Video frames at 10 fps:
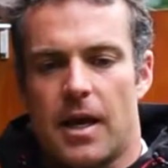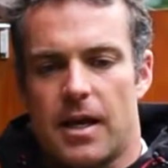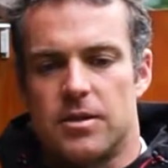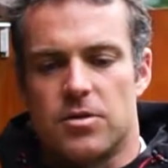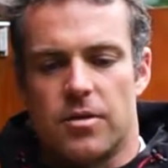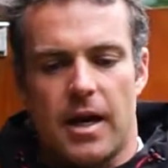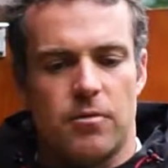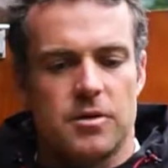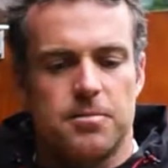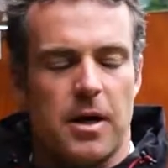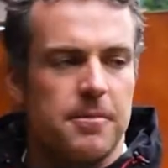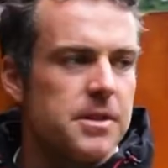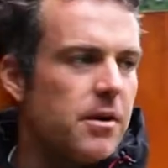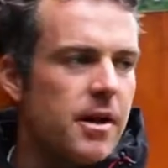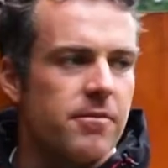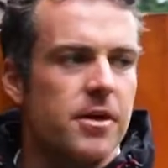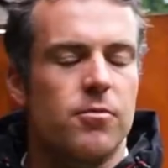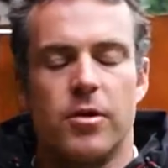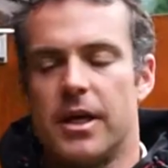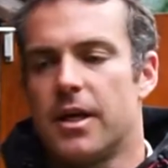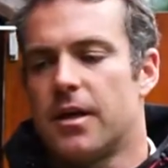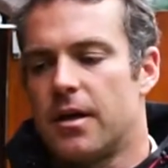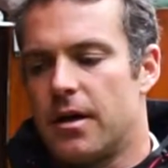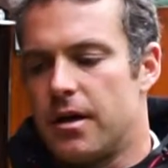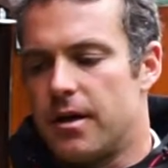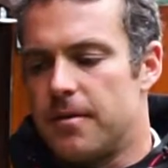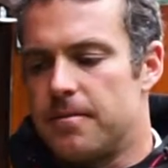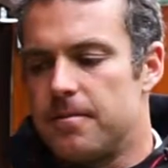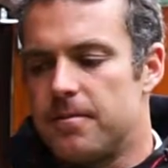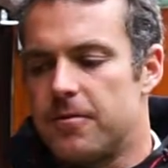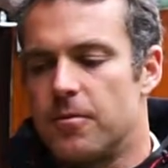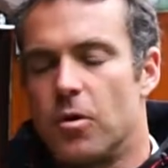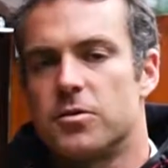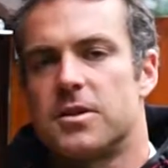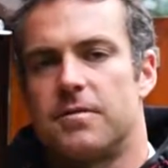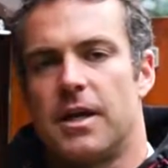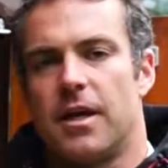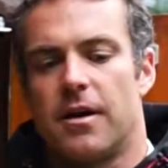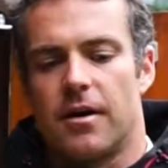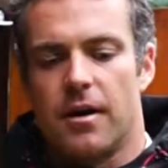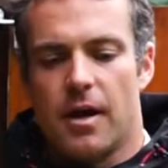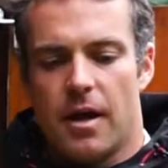And so that was pumped out every week for most of the year.